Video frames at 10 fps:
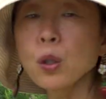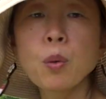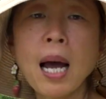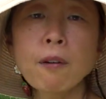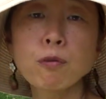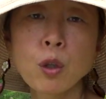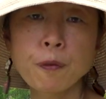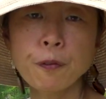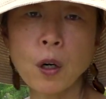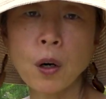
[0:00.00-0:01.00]
you have
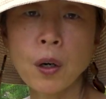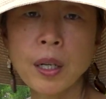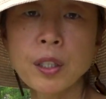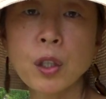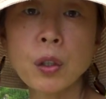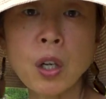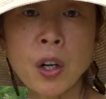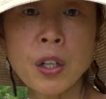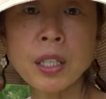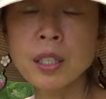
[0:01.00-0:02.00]
room for her in your
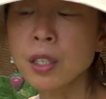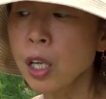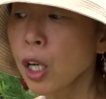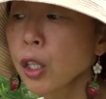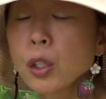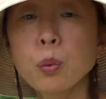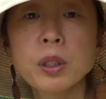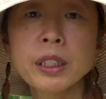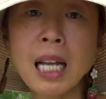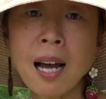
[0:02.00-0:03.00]
garden, you
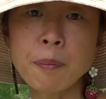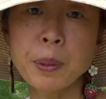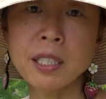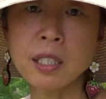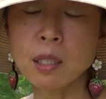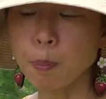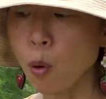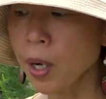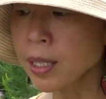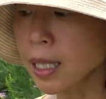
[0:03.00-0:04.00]
will not be
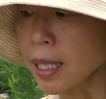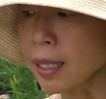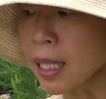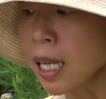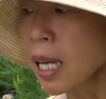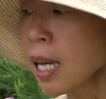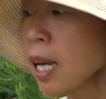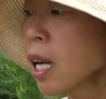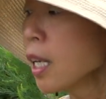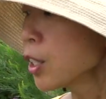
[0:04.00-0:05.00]
disappointed.
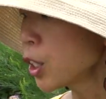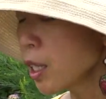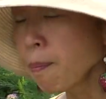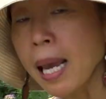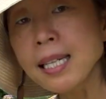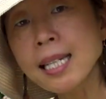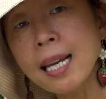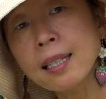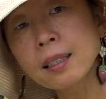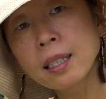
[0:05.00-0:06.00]
She may
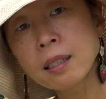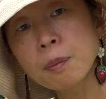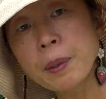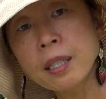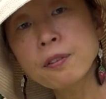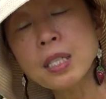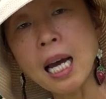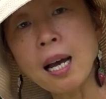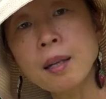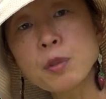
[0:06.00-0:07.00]
take a little bit of
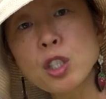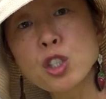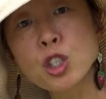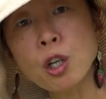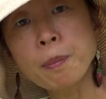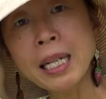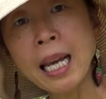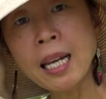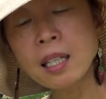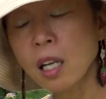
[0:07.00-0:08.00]
time to
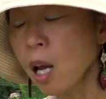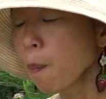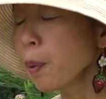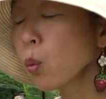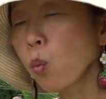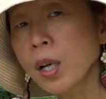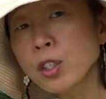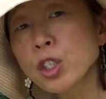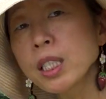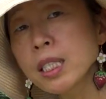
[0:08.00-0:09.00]
germinate, but once she